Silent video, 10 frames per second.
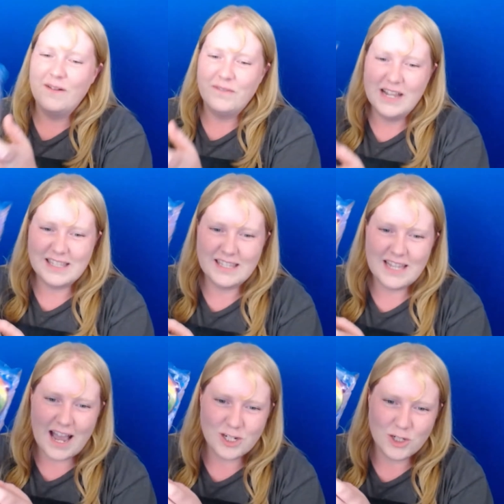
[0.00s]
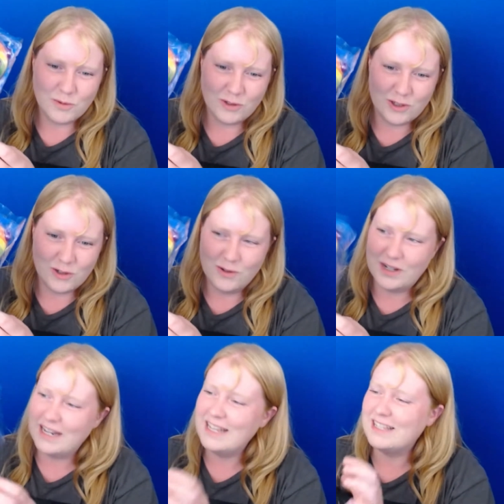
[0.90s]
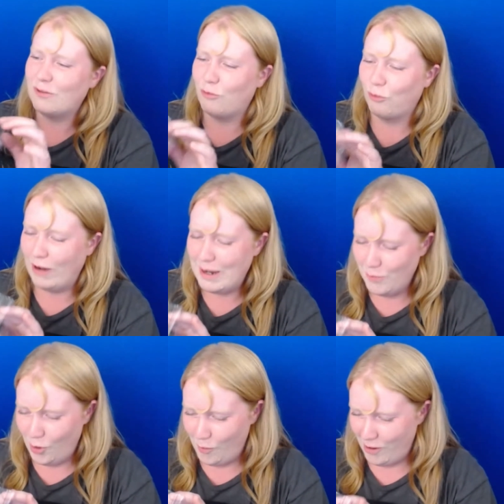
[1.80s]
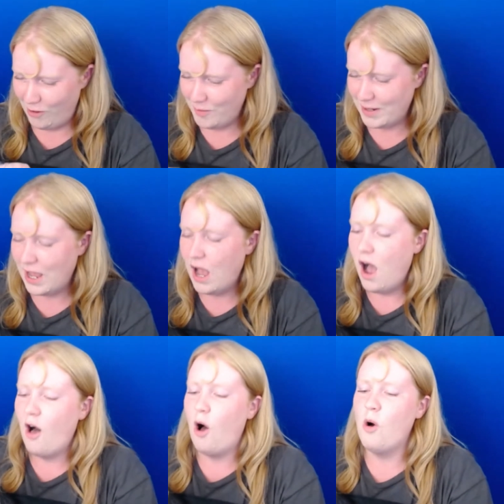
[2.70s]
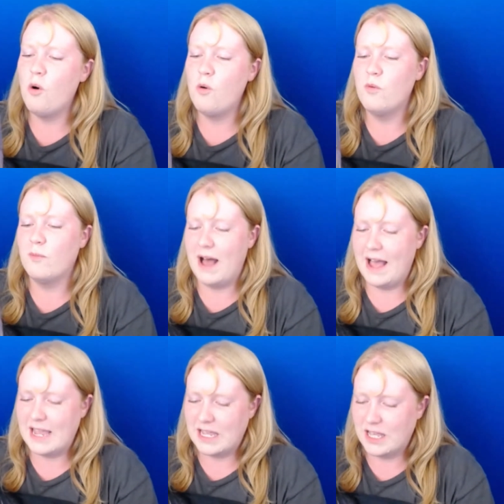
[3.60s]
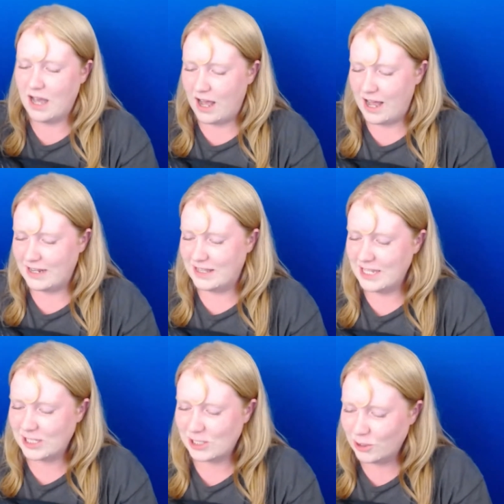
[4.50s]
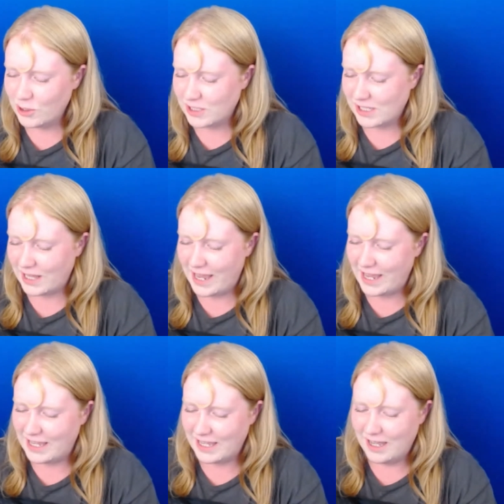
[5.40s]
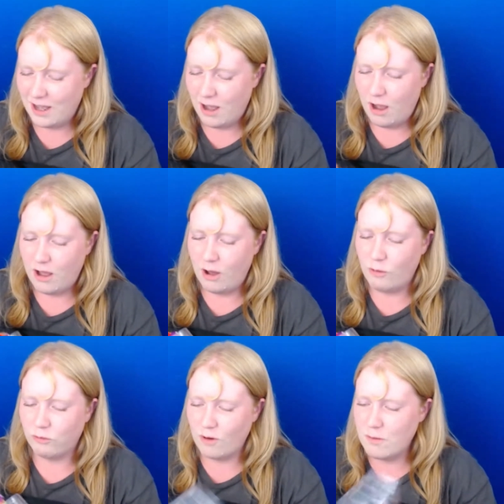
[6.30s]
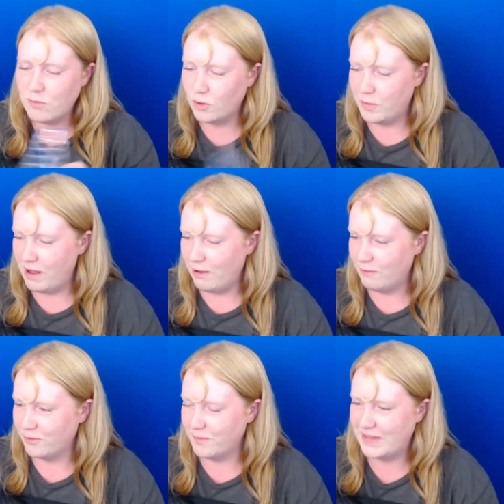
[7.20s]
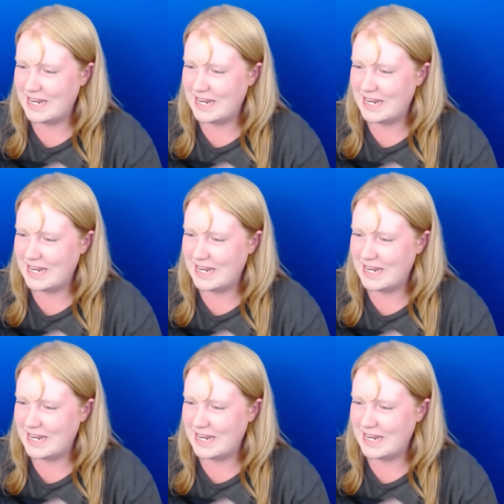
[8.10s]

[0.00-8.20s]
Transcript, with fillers: It's the actual dude, and it's a rainbow ball. Oh my, oh my god, this looks like a rumble ball from the